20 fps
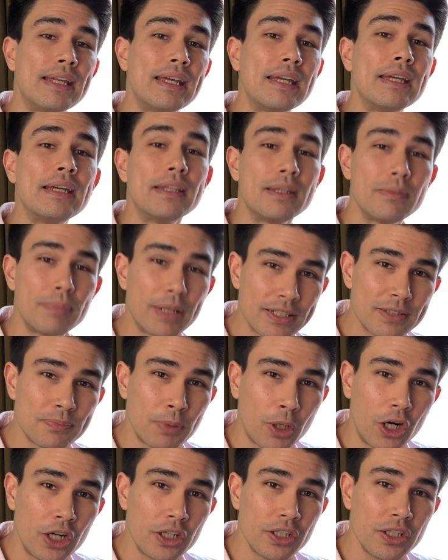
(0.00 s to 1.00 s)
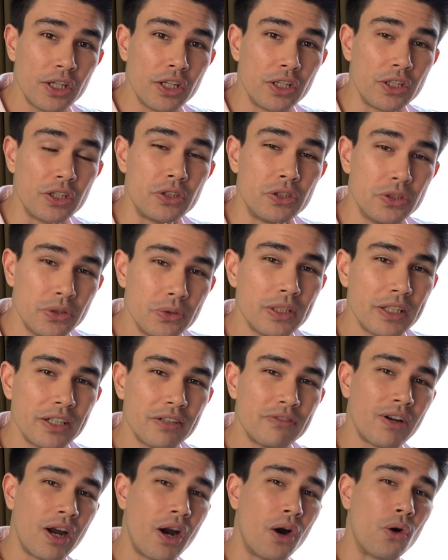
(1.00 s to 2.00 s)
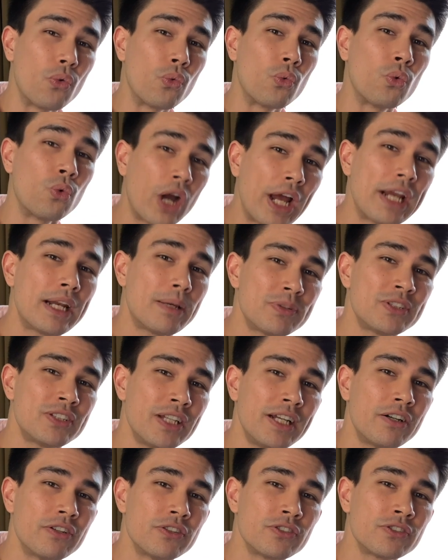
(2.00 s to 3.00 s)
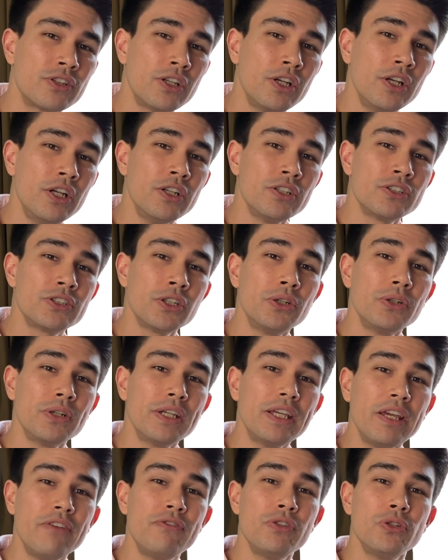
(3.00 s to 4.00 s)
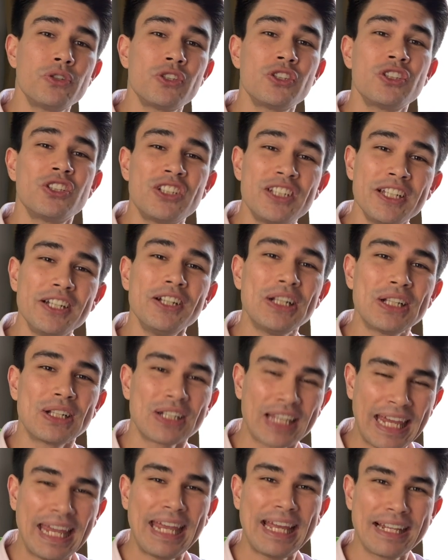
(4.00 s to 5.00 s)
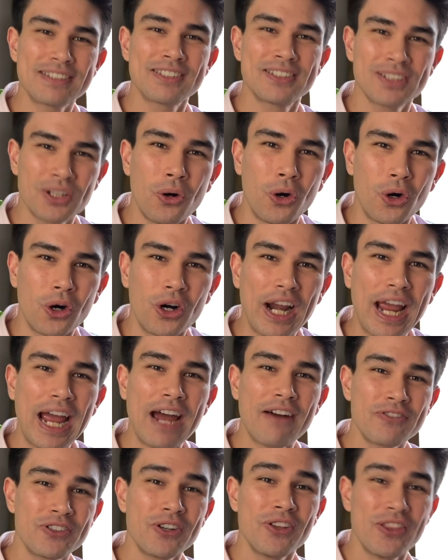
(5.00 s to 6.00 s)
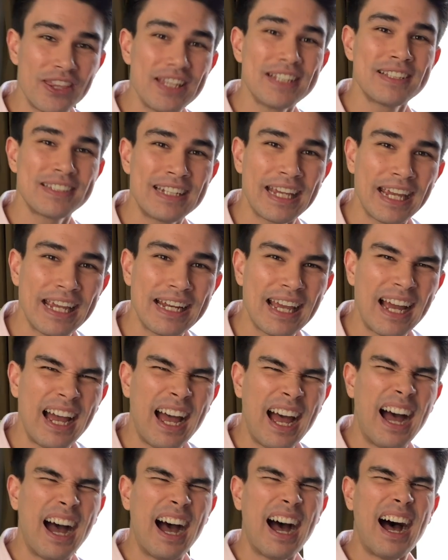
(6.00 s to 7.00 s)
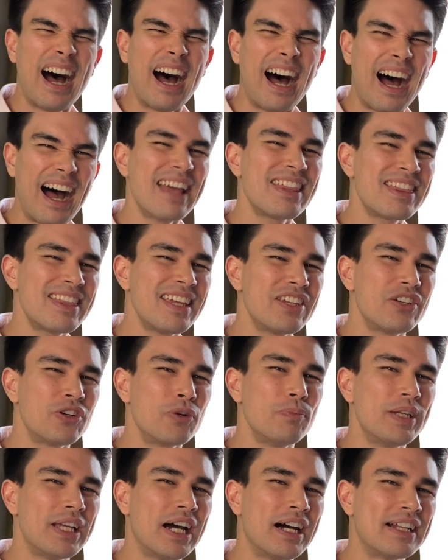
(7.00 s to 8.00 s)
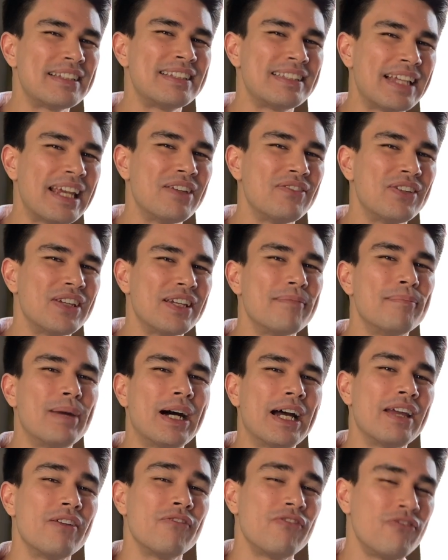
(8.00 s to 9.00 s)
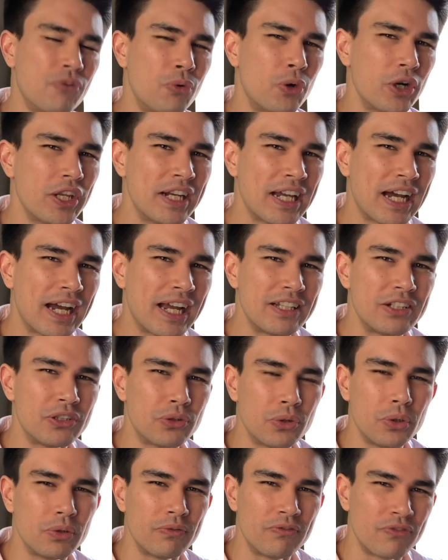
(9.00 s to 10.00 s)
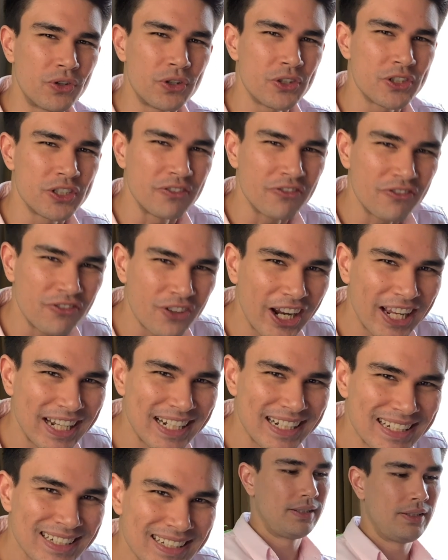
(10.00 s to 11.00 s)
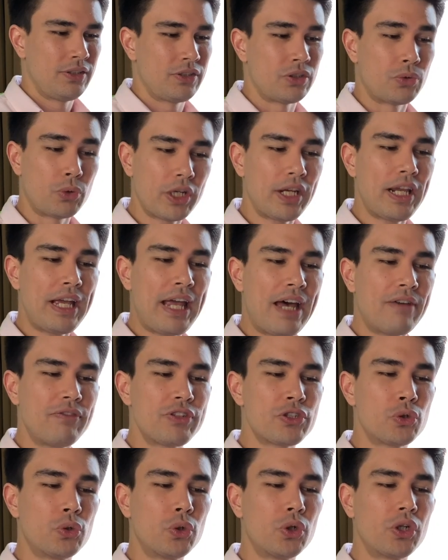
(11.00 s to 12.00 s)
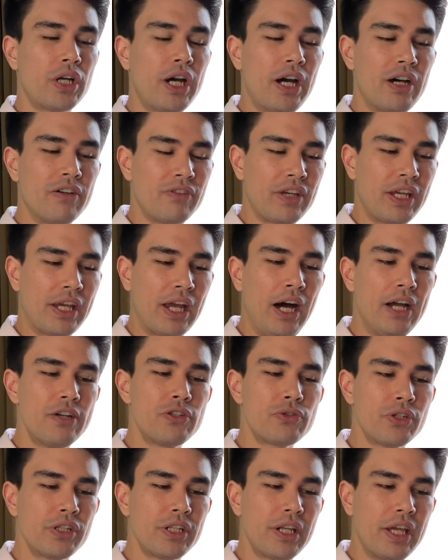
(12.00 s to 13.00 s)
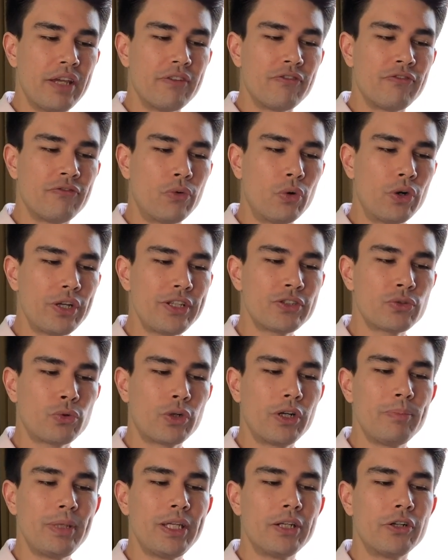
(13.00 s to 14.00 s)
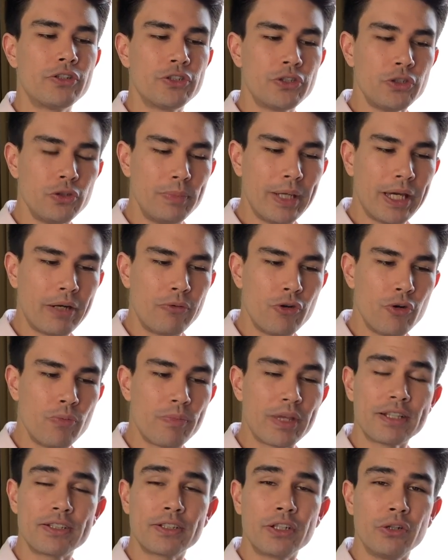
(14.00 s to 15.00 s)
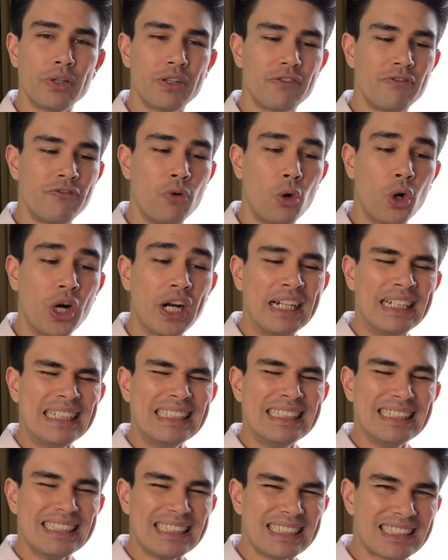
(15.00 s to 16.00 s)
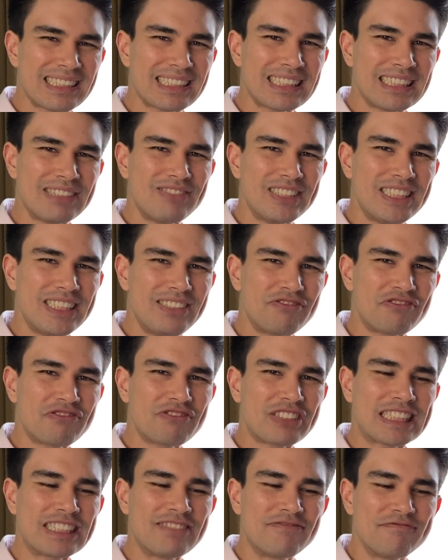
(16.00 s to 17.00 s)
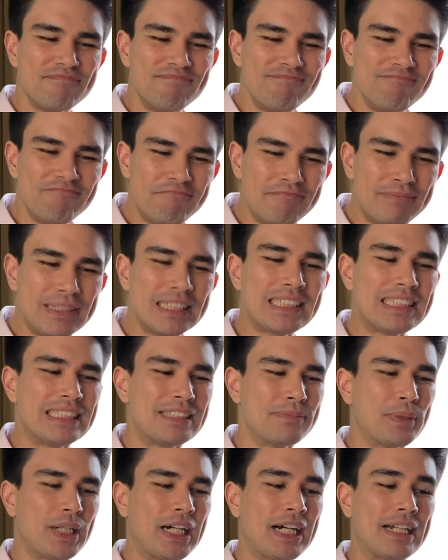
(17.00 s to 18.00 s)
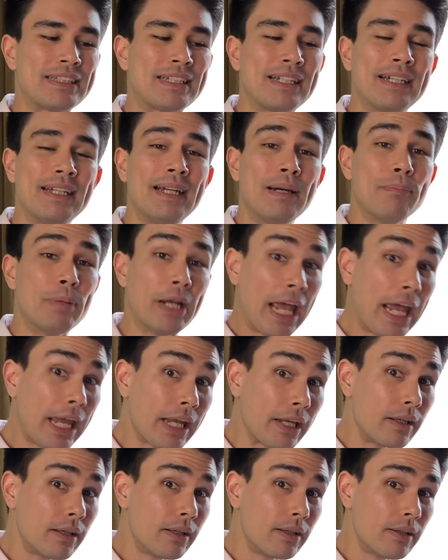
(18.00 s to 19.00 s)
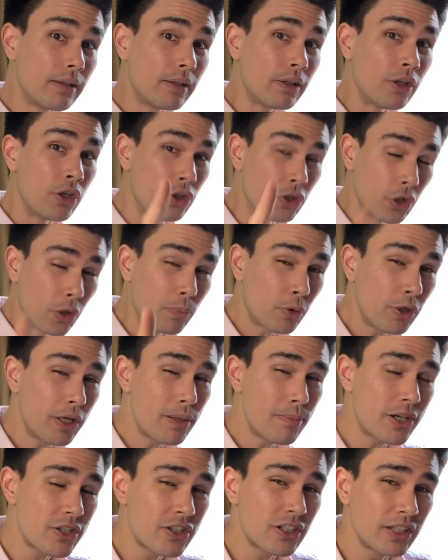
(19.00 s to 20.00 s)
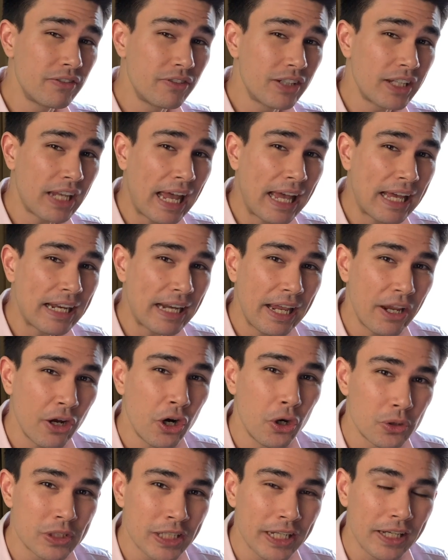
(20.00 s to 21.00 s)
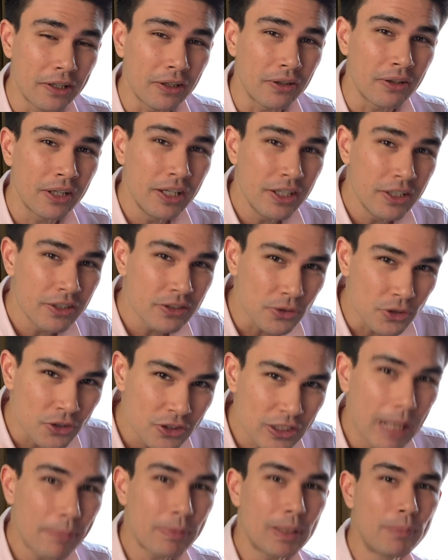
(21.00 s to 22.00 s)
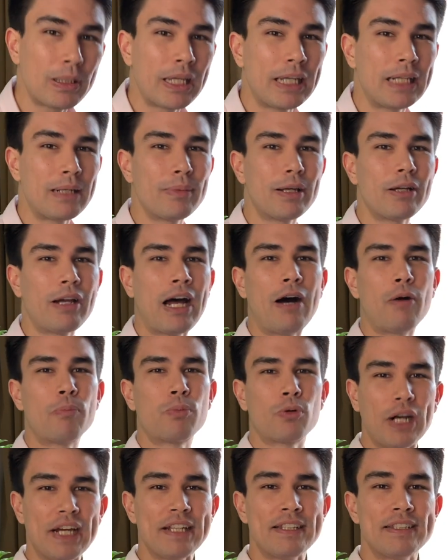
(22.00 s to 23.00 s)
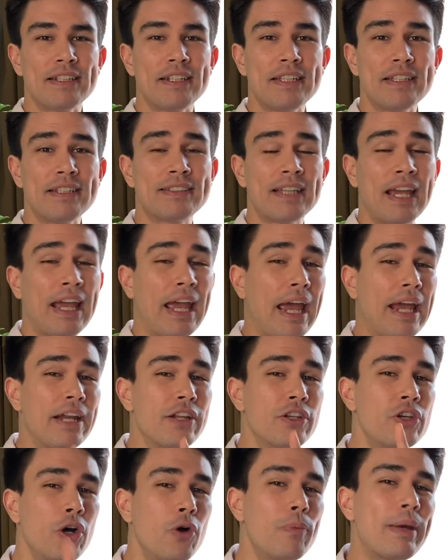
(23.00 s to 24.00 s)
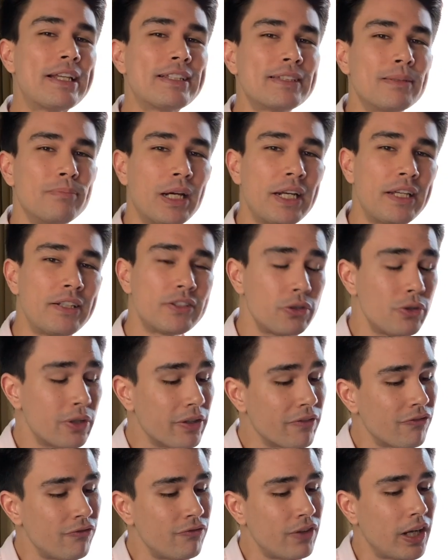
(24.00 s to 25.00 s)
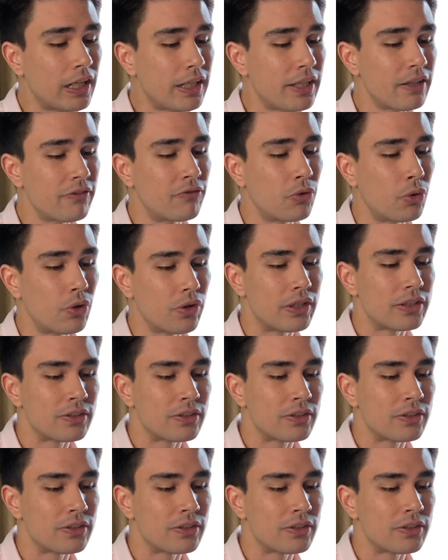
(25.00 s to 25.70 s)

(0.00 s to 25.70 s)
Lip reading: And the best part, you live right upstairs. So if you still can't score after this date, I think you're beyond saving, my 49-year-old virgin friend. So we're gonna have a tour of a 140 square meter 2-bedroom that's going for 75 million baht. But hey, you're pretty much living at a hotel. So stop complaining about how pricey it is and go make some money so you can finally afford this